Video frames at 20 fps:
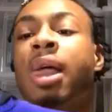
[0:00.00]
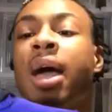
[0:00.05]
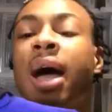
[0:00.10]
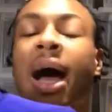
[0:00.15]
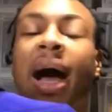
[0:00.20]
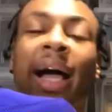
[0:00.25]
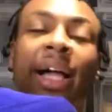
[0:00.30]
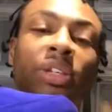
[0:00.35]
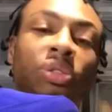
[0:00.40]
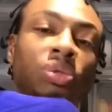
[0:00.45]

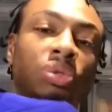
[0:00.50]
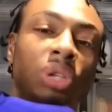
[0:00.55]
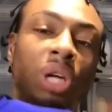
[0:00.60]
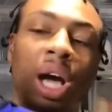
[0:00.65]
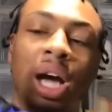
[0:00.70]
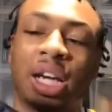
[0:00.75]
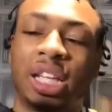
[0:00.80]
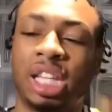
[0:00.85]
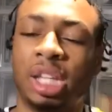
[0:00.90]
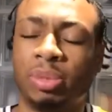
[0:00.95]
I do
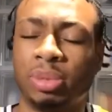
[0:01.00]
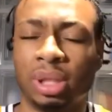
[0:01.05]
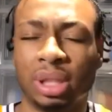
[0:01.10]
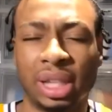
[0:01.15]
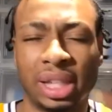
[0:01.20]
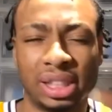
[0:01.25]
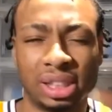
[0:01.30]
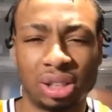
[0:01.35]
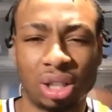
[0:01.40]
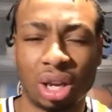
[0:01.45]
not keep the
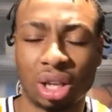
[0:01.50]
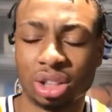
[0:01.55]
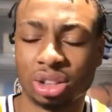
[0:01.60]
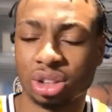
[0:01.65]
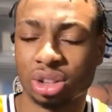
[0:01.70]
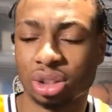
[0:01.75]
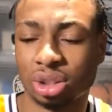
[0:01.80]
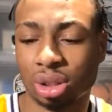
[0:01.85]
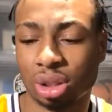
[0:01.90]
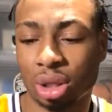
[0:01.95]
lace
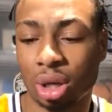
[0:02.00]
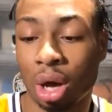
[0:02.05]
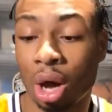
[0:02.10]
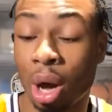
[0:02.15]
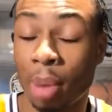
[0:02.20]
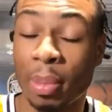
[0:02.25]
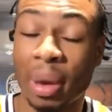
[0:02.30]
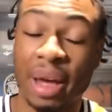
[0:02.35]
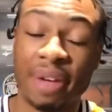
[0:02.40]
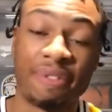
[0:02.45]
locks on
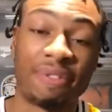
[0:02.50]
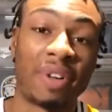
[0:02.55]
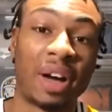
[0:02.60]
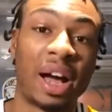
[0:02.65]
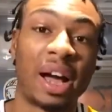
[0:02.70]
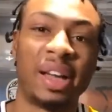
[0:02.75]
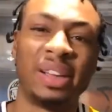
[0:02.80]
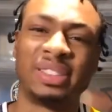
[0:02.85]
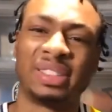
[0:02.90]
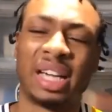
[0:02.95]
my
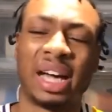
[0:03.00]
fives.